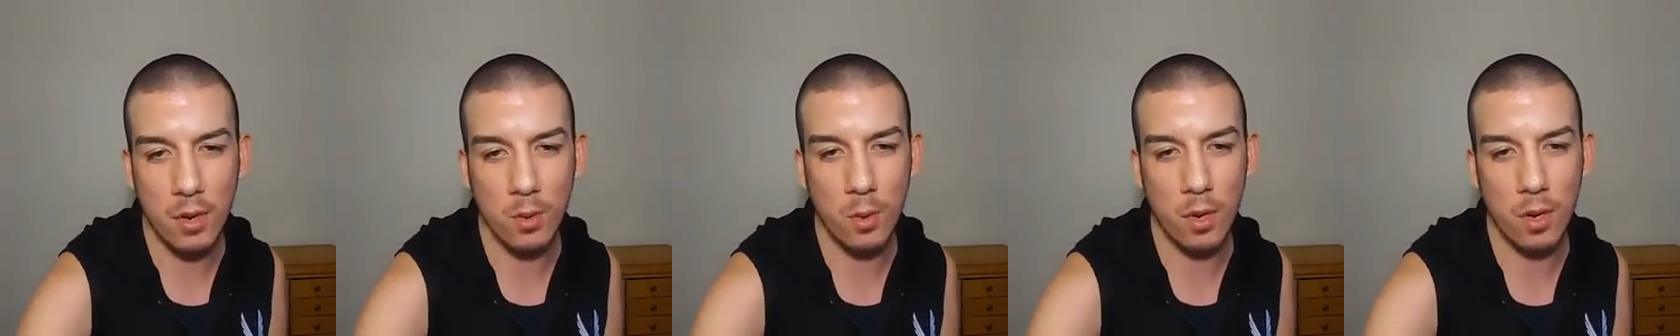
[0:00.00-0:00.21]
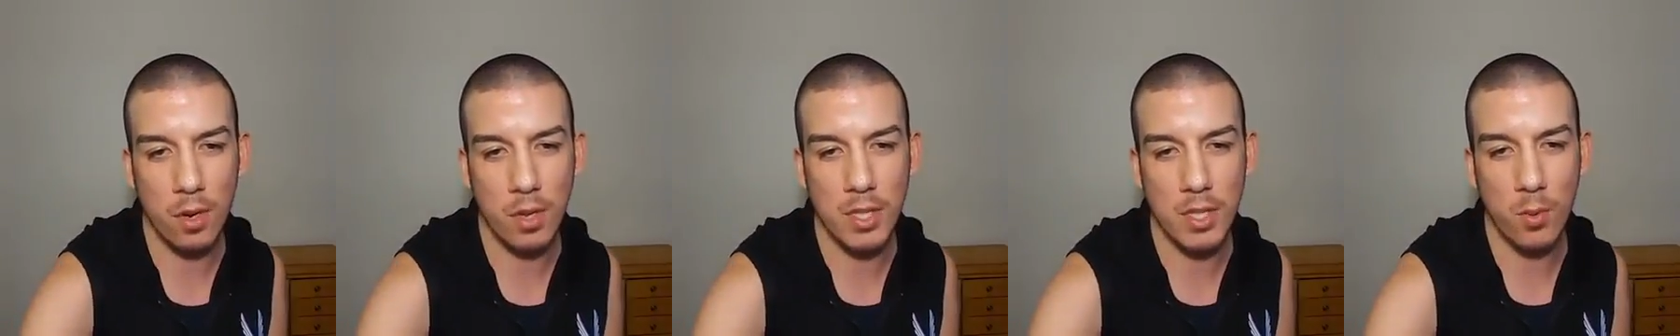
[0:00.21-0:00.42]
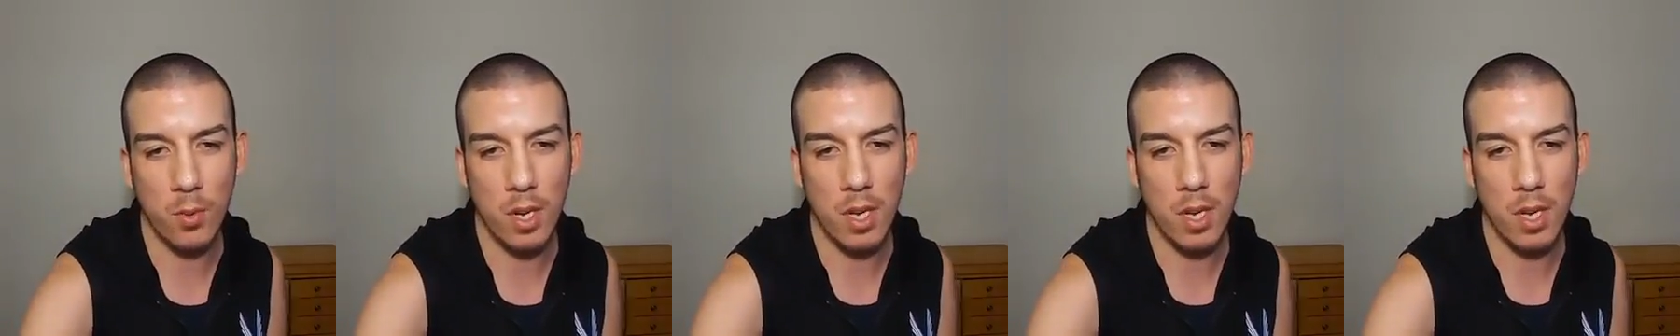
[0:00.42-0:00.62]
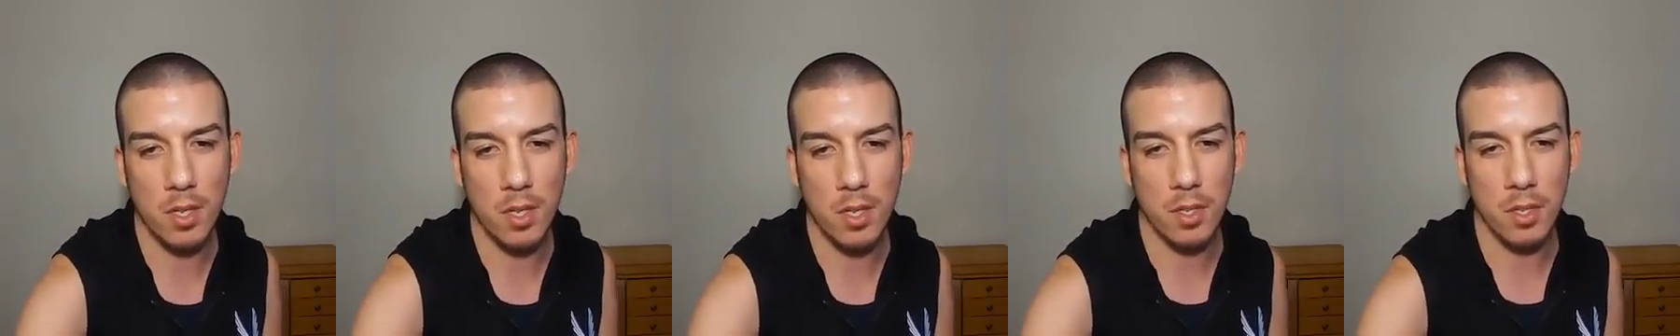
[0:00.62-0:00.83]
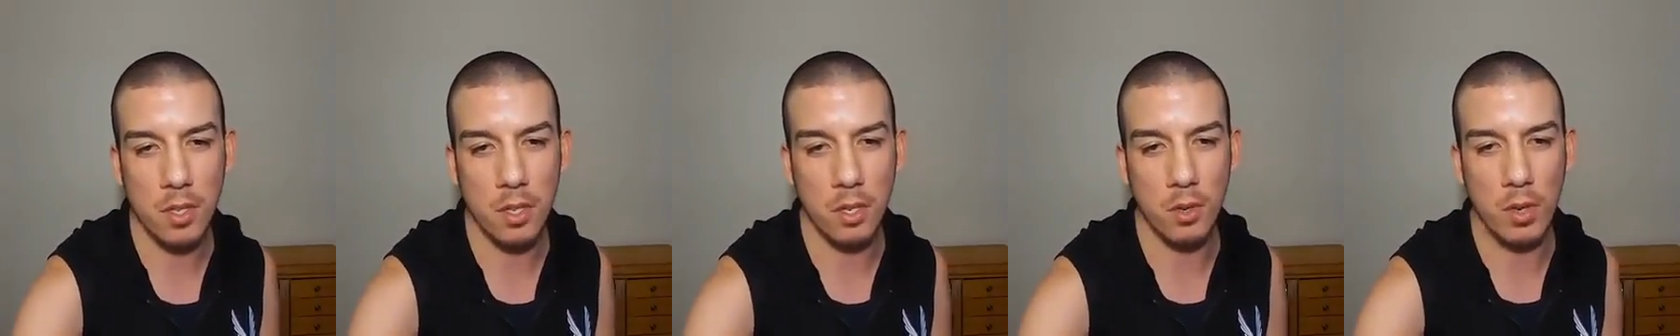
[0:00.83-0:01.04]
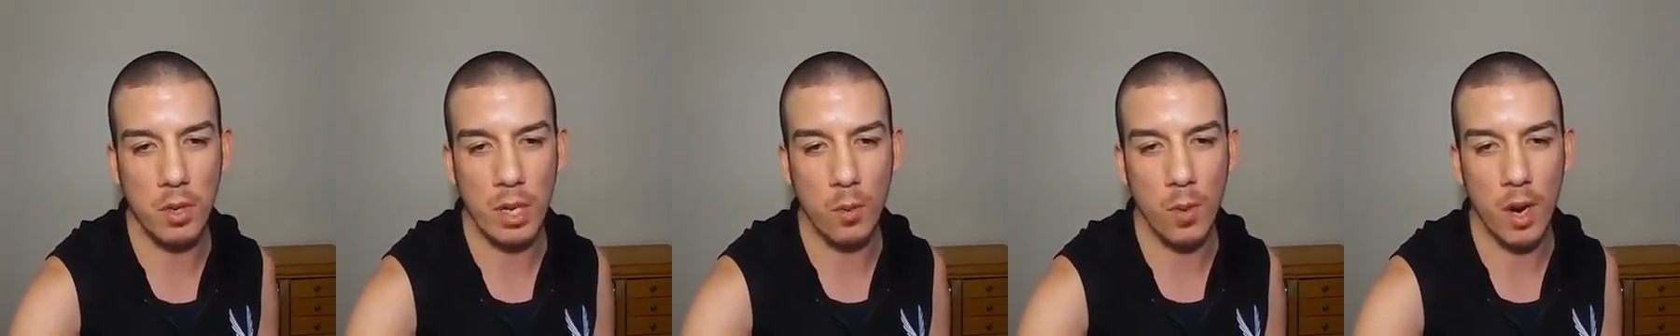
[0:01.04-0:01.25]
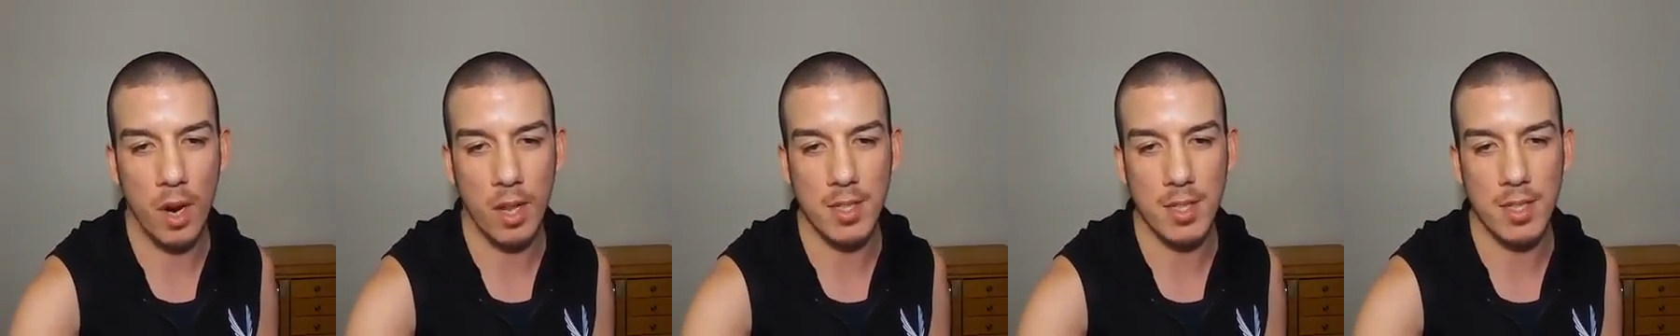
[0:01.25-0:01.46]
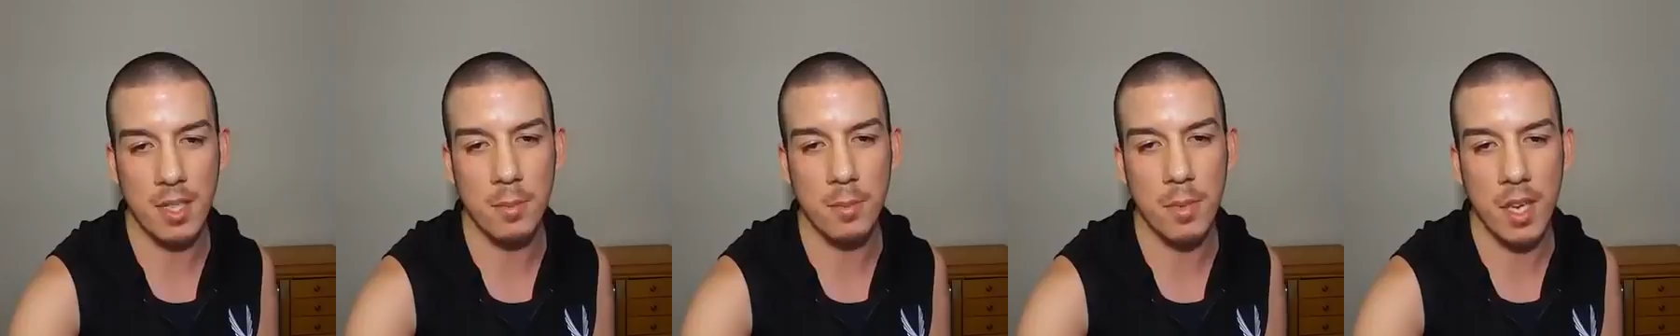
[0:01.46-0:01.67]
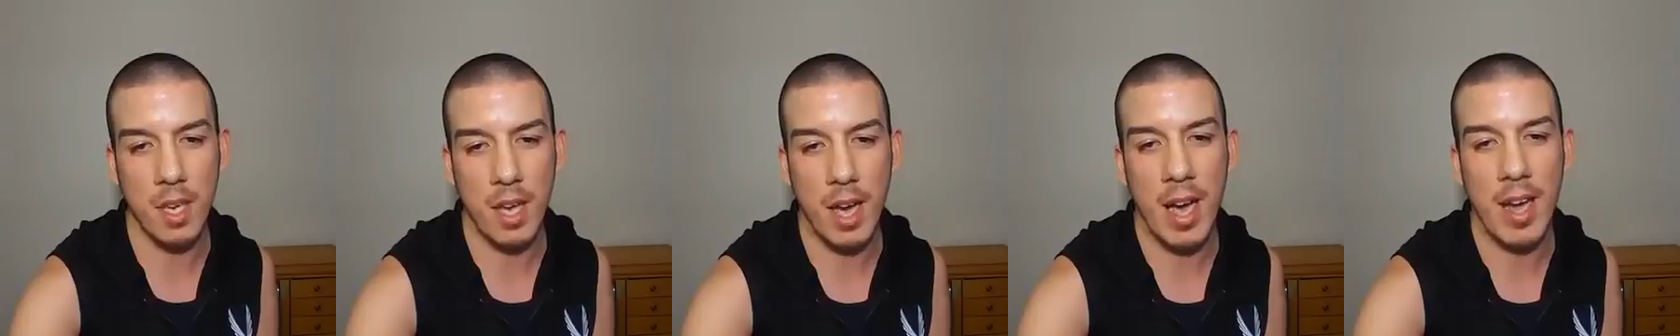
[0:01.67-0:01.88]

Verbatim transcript: The world is what you, you want it to be.